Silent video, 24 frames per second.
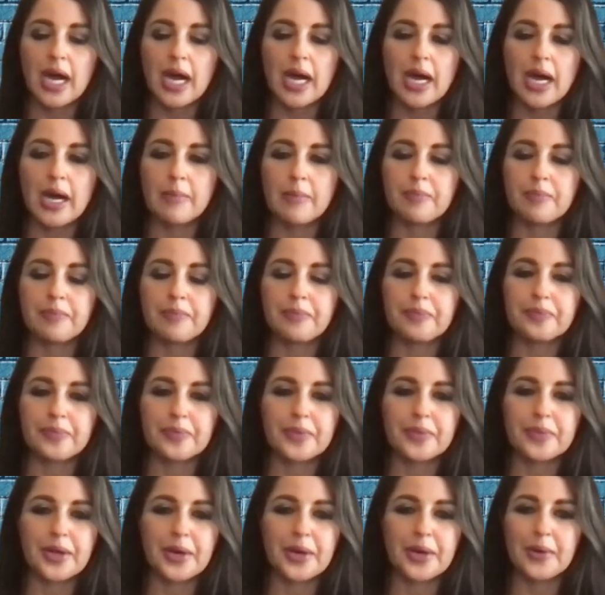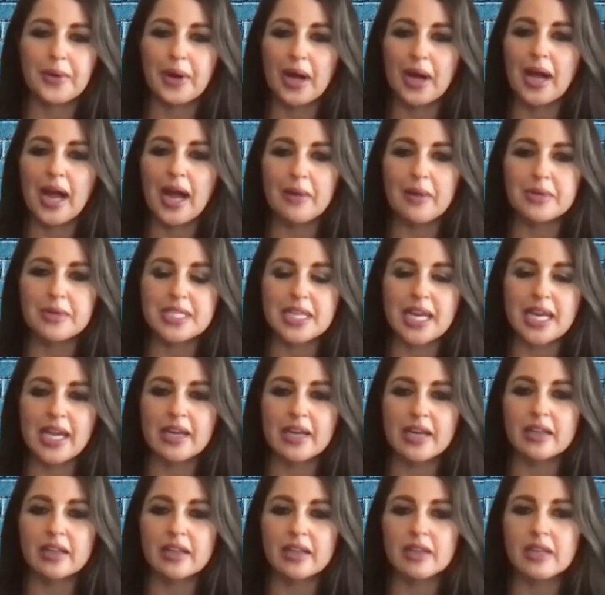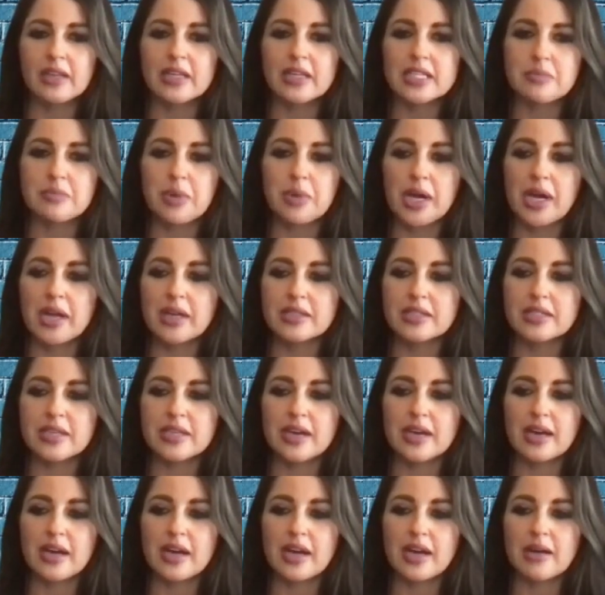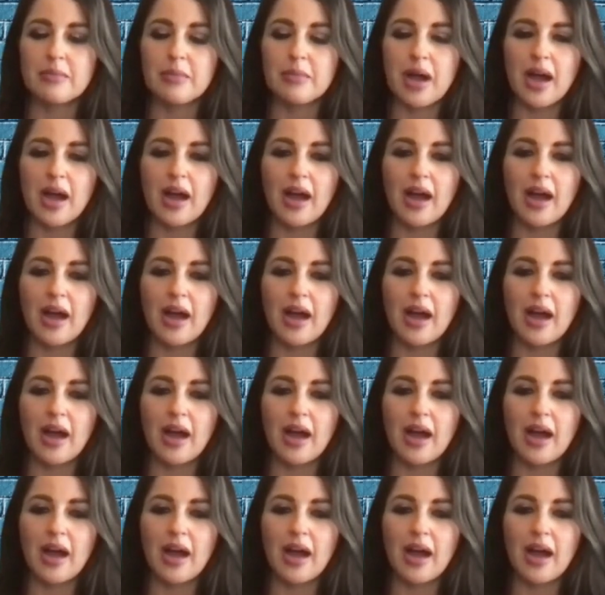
um, you know, I, I, was an analyst, but um,